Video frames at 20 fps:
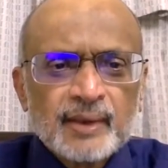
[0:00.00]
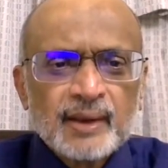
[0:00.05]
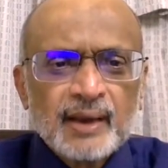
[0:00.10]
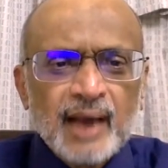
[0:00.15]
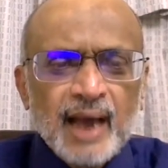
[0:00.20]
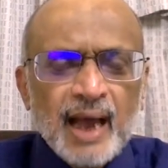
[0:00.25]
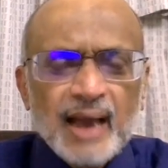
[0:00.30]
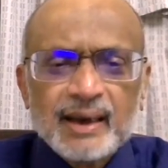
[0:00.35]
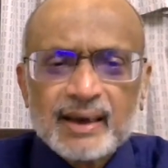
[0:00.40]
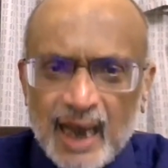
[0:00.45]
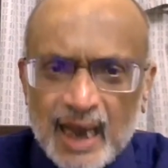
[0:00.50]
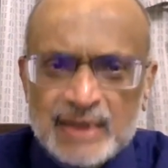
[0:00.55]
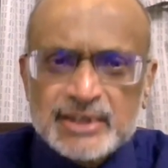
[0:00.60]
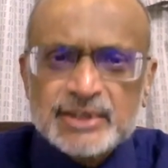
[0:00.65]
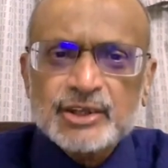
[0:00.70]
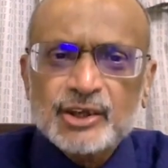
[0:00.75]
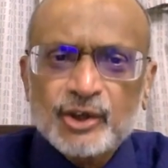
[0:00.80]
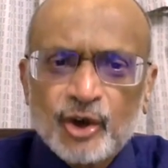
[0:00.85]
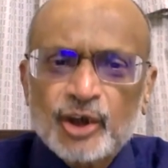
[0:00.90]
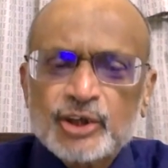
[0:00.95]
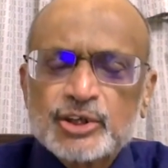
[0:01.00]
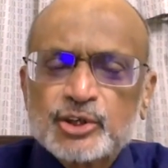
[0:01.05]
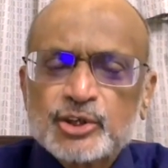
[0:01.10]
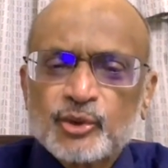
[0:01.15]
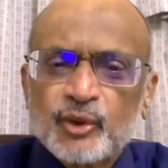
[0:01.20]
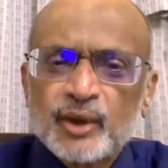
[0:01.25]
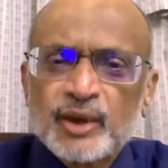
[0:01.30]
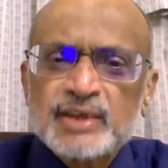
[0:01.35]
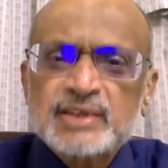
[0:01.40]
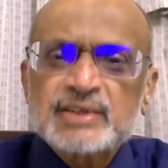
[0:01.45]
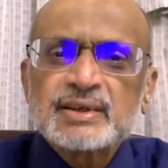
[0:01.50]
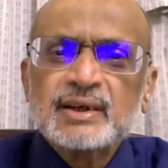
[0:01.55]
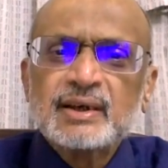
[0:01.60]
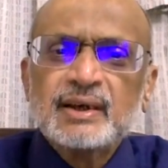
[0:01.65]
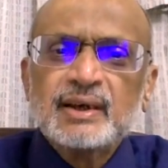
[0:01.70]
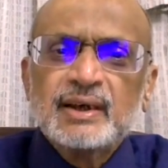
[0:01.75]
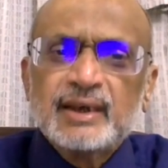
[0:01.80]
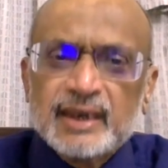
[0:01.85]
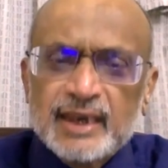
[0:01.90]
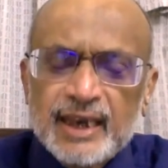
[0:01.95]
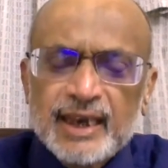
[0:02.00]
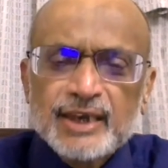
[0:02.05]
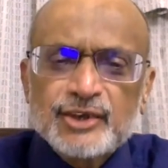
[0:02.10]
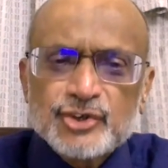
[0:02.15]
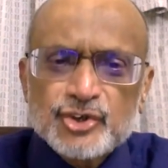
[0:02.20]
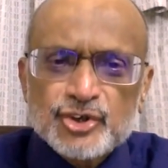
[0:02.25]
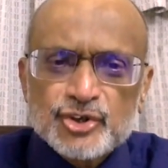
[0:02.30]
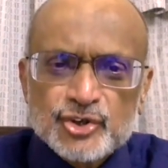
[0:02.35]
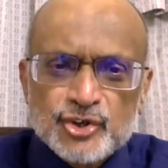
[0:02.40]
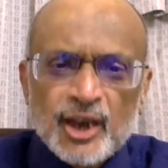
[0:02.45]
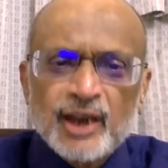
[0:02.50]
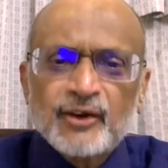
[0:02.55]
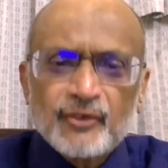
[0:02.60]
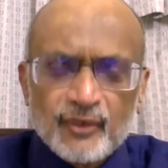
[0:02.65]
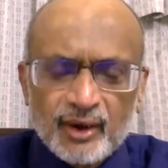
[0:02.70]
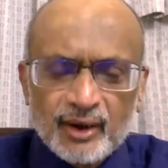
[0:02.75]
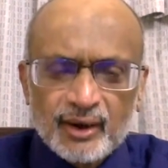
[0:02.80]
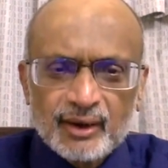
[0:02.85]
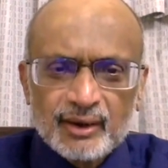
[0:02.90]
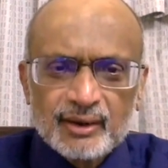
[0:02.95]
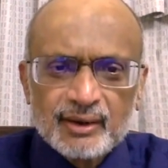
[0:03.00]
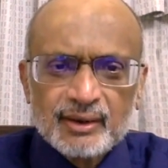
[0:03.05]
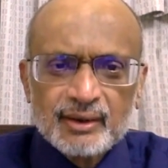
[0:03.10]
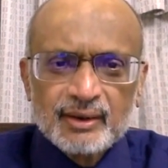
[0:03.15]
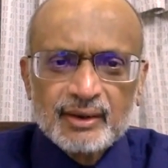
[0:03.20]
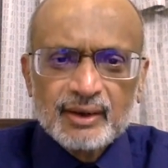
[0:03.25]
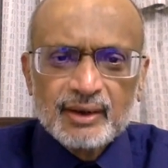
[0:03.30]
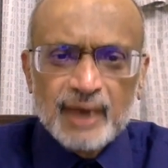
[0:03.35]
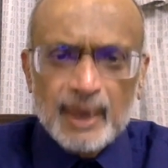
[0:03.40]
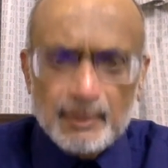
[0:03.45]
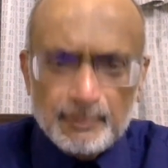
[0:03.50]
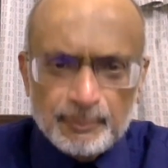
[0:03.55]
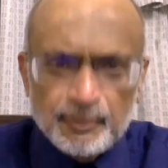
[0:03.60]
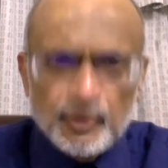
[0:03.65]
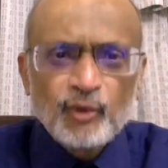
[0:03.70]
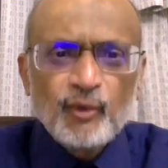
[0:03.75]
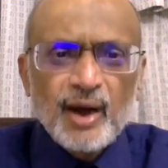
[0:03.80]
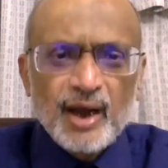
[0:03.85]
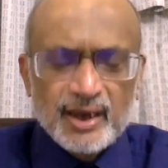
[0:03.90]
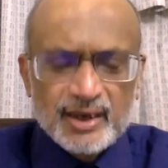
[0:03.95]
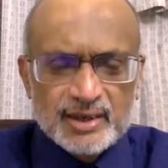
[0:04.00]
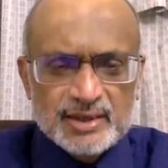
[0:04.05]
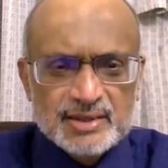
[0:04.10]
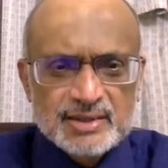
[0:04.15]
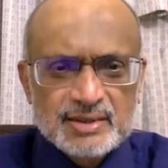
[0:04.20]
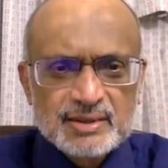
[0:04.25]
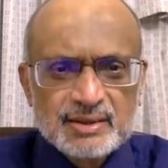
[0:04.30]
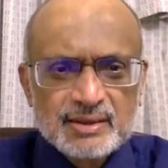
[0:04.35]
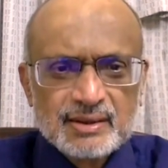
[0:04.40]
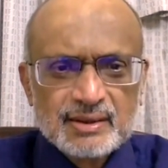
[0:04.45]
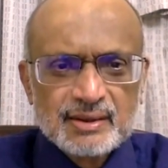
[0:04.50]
And as a consequence, each general improvised.